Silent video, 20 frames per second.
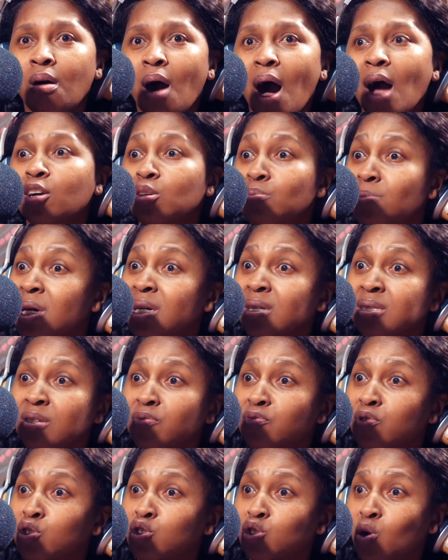I could make a
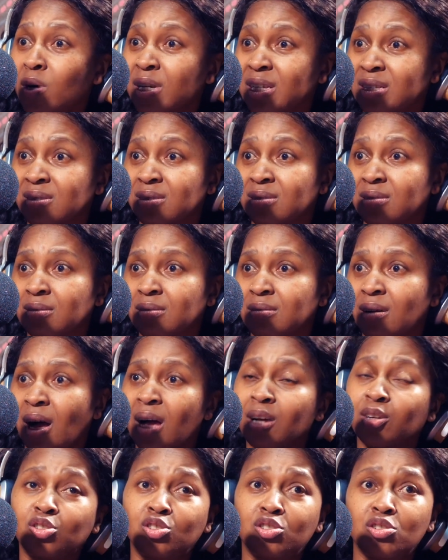different choice.
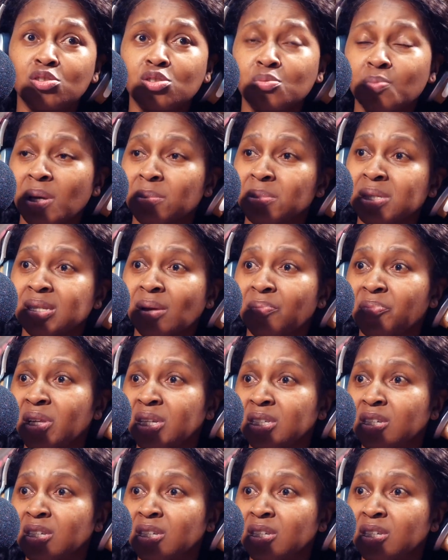I could choose maybe something